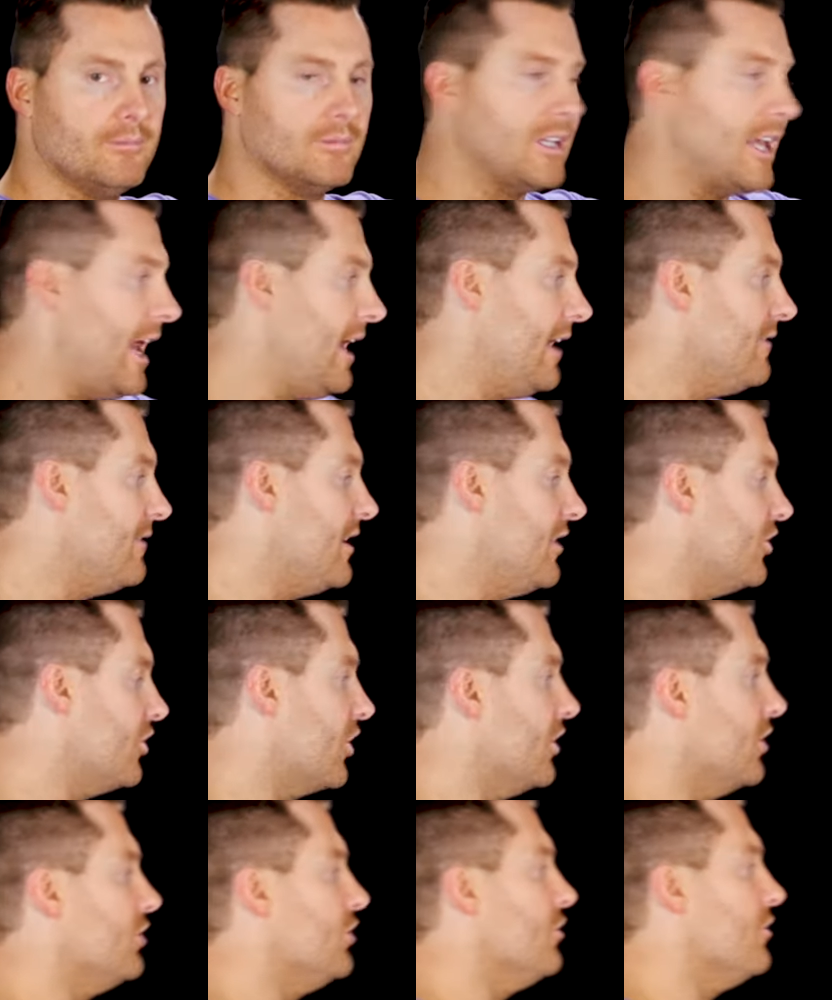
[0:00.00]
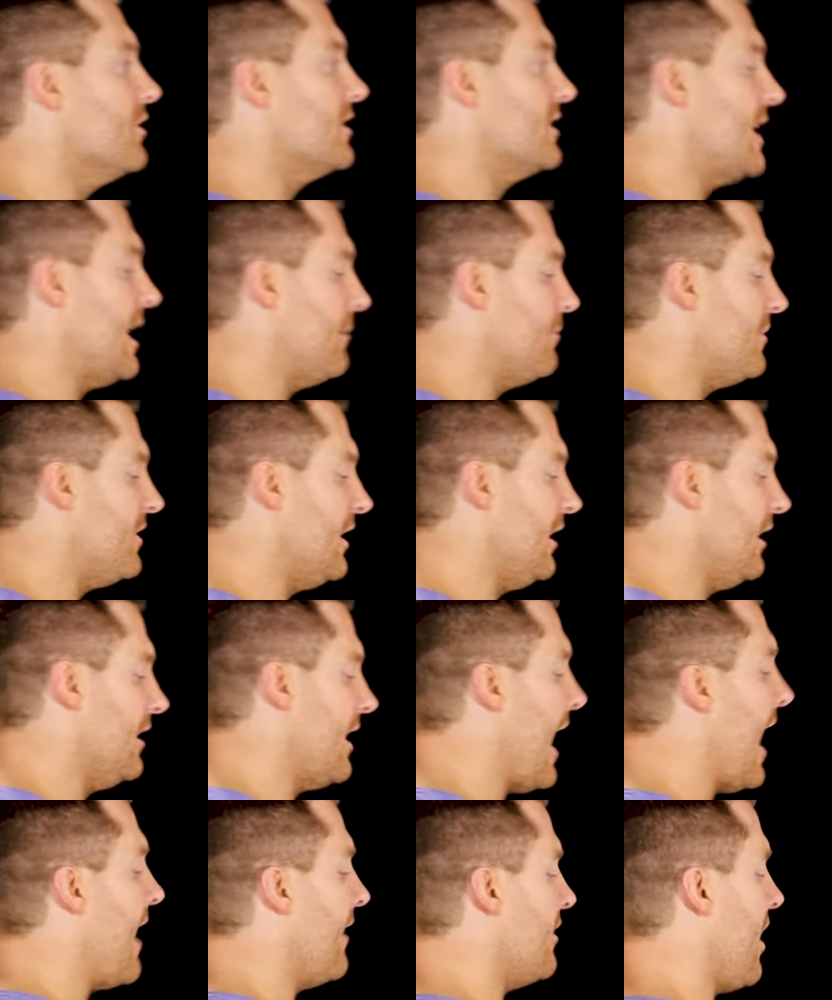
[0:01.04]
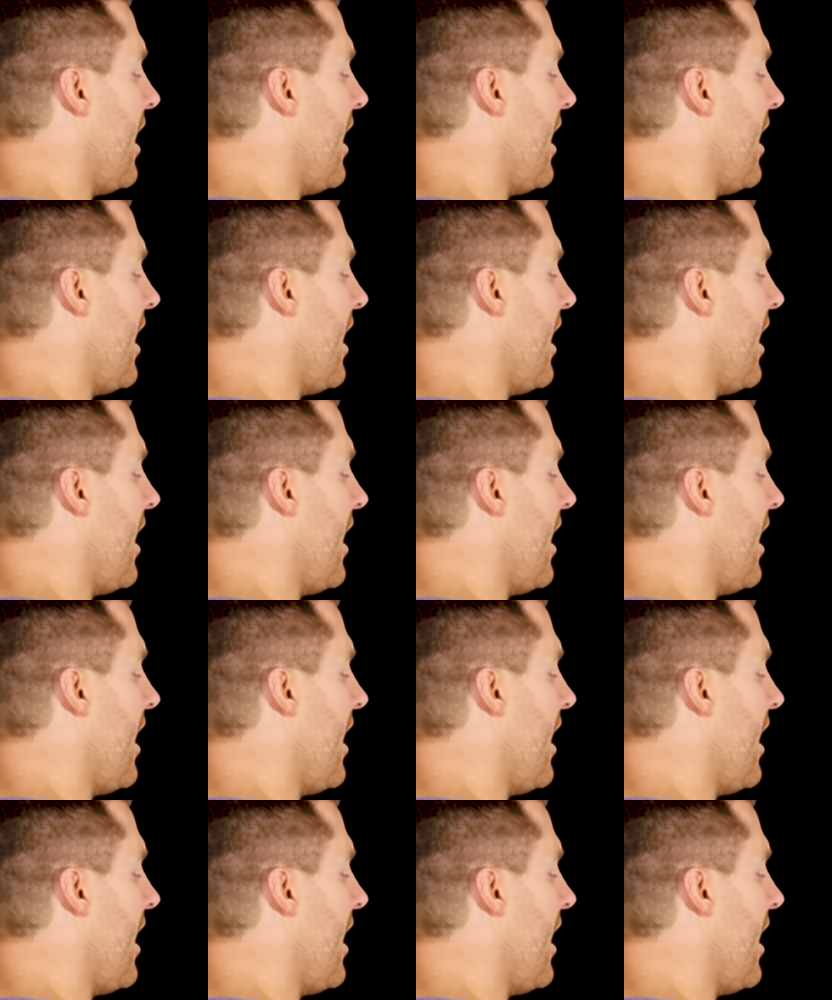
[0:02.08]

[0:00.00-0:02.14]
Okay, and then you're going to do the same thing at